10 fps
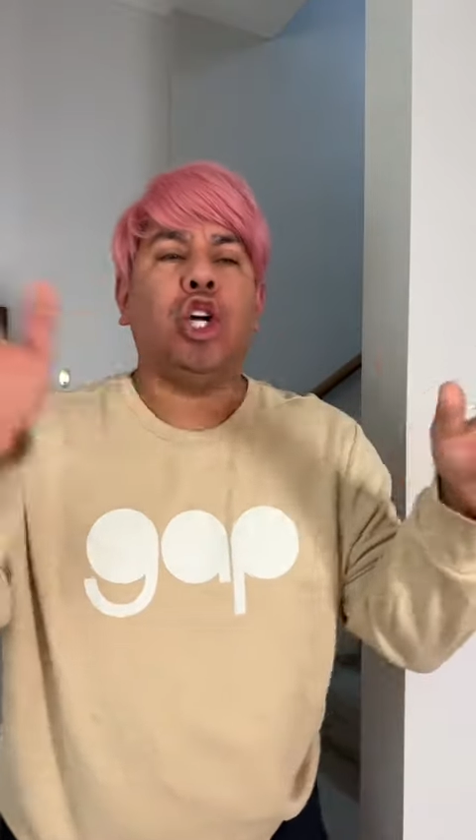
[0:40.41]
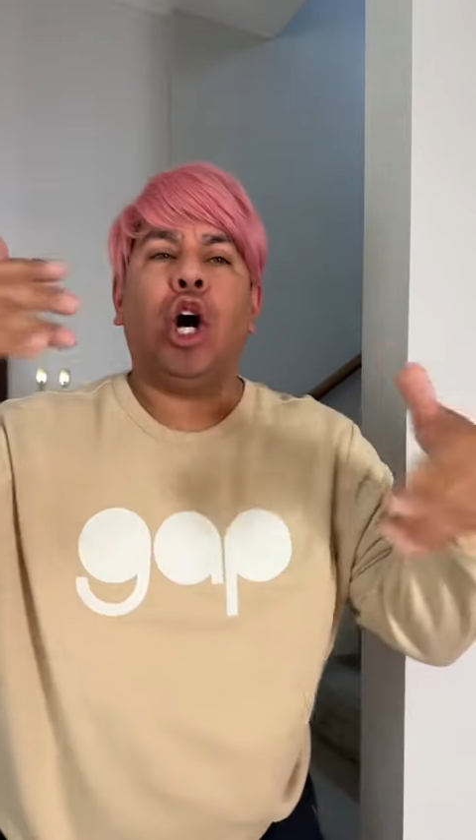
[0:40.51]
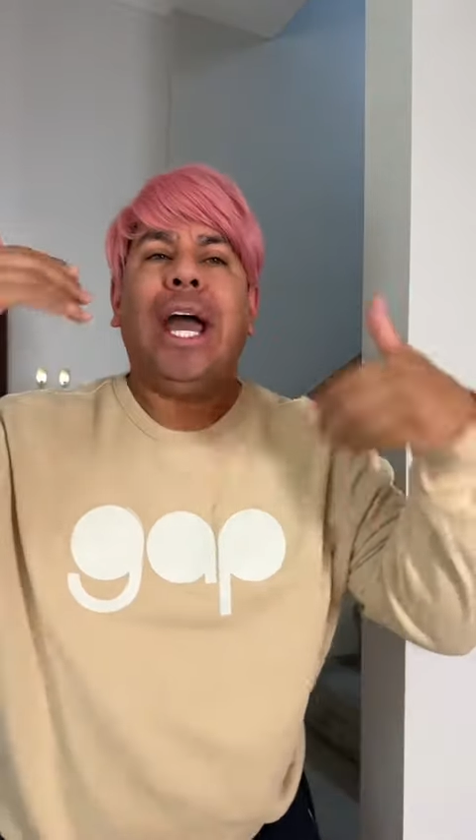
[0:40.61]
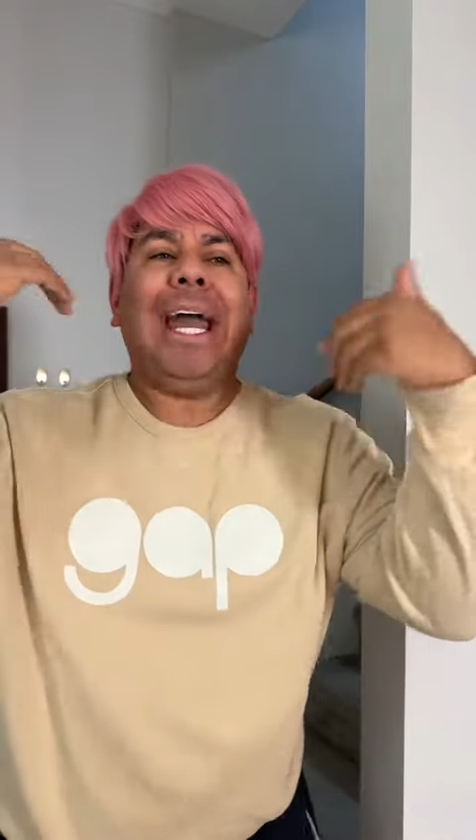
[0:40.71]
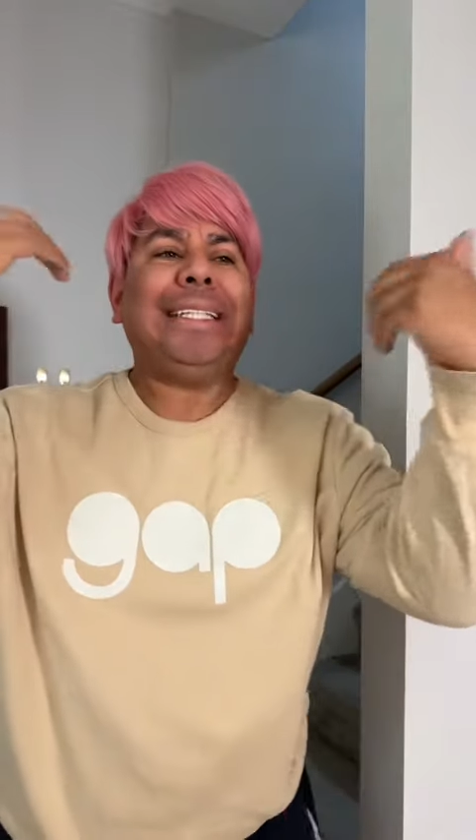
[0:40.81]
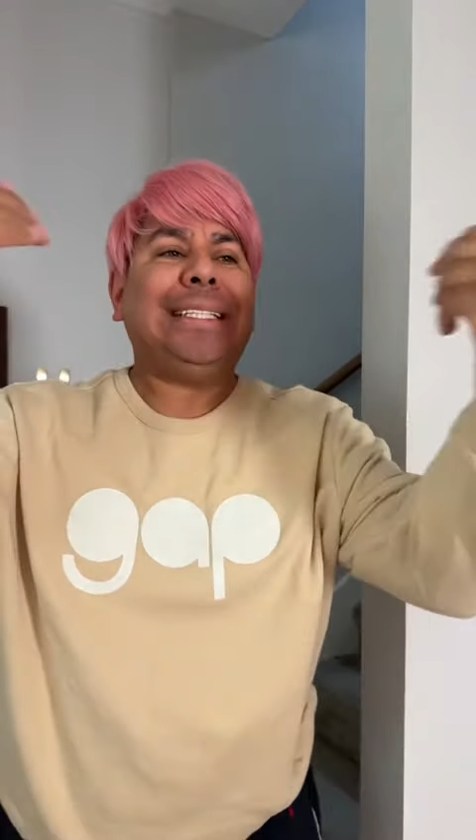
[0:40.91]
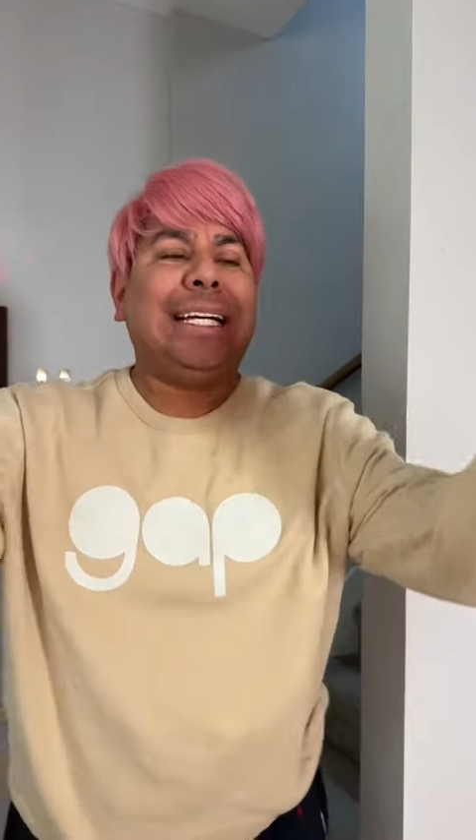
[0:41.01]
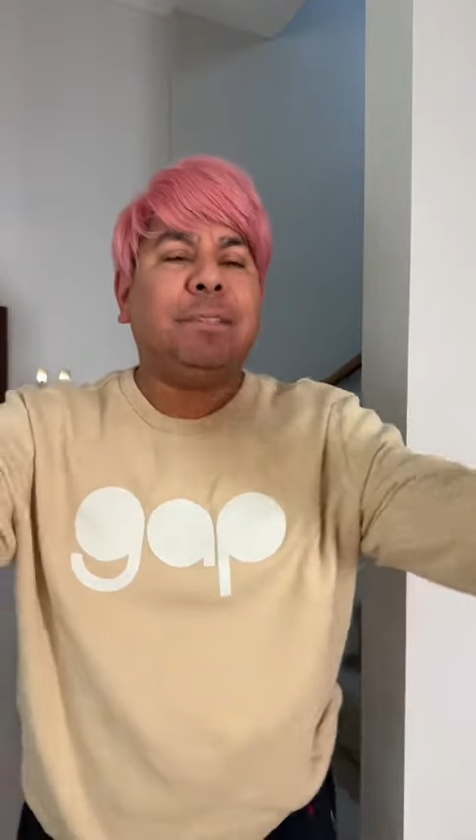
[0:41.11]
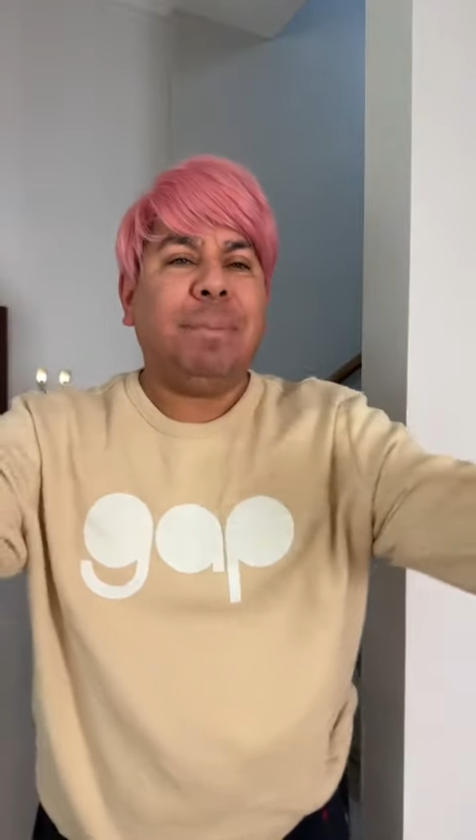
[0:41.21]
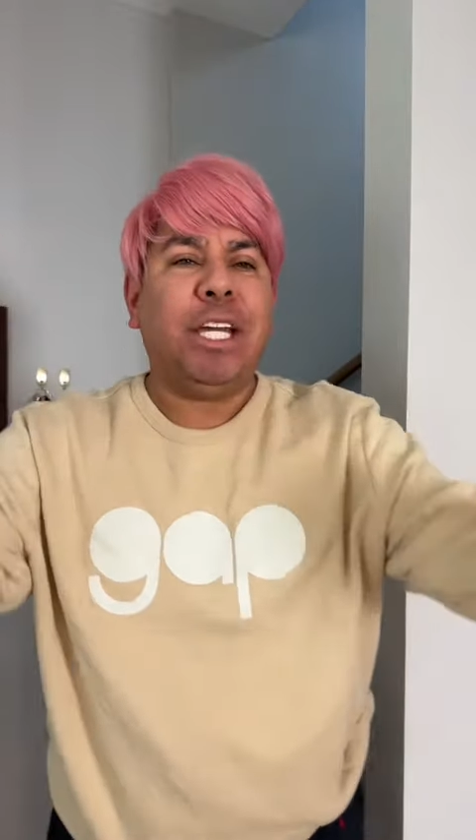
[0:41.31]
Esa es
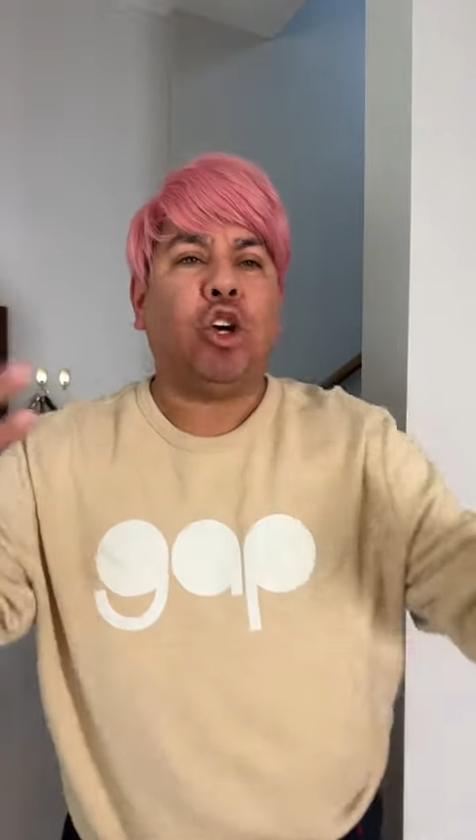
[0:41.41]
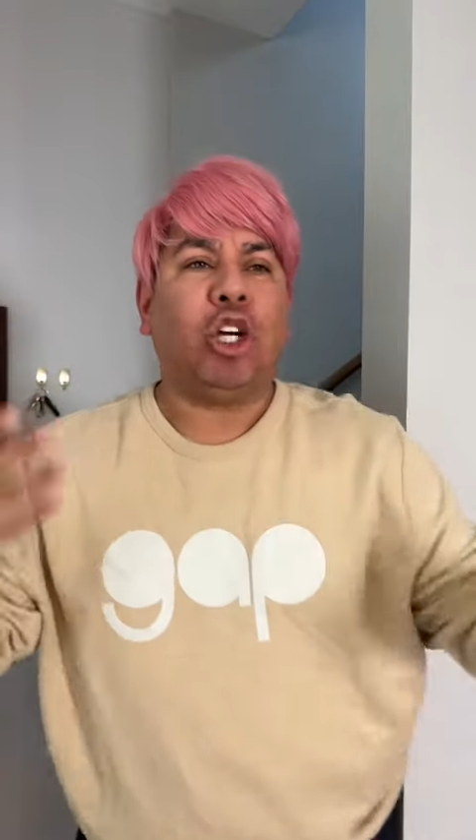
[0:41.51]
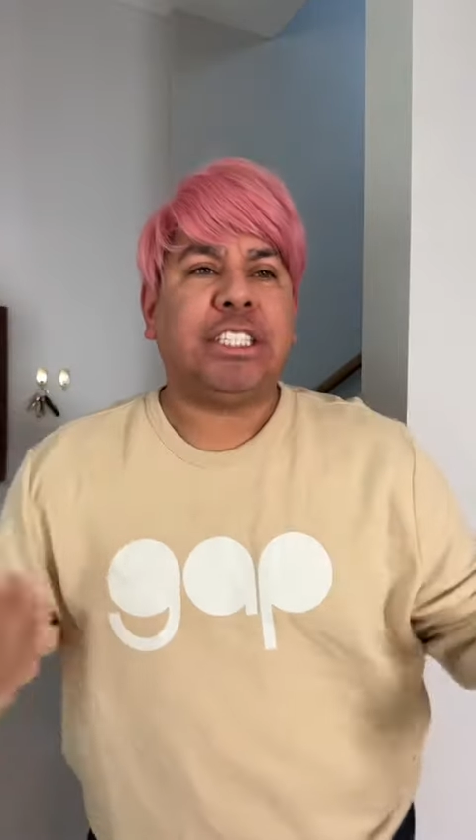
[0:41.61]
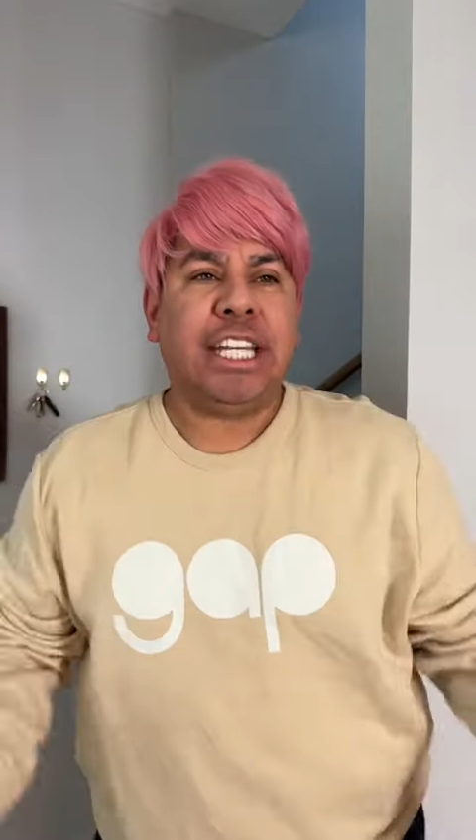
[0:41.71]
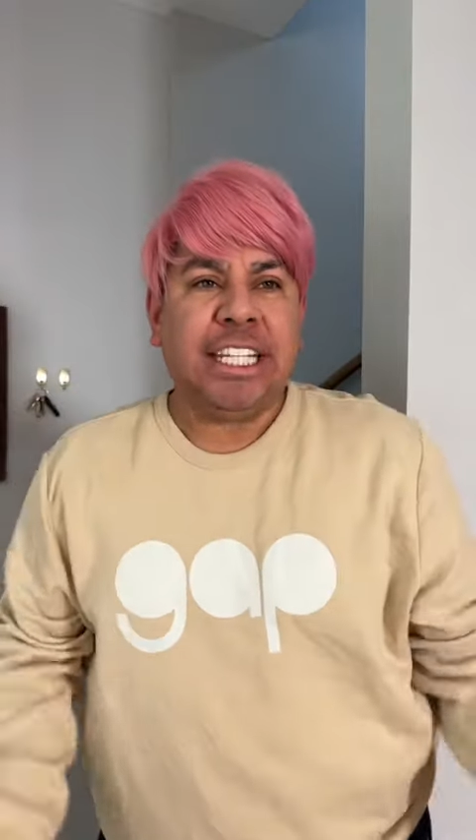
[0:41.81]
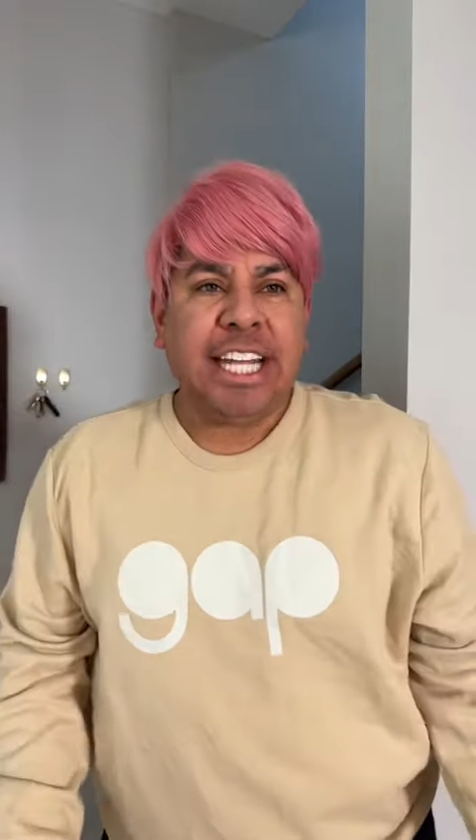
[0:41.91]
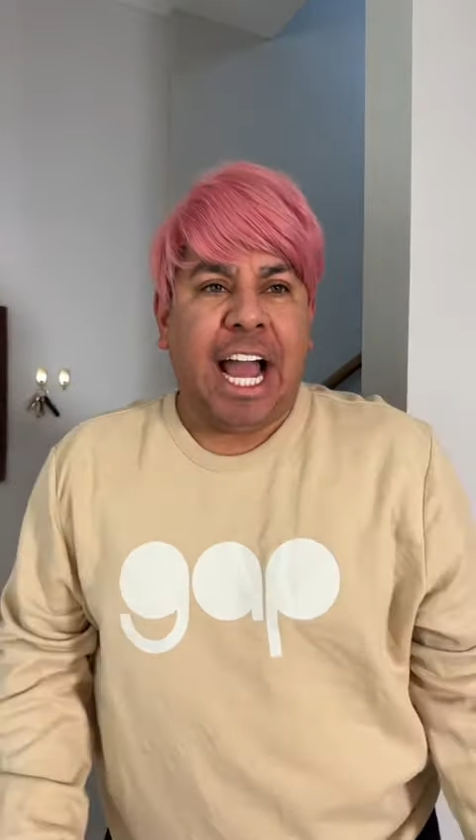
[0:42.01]
mi cocina.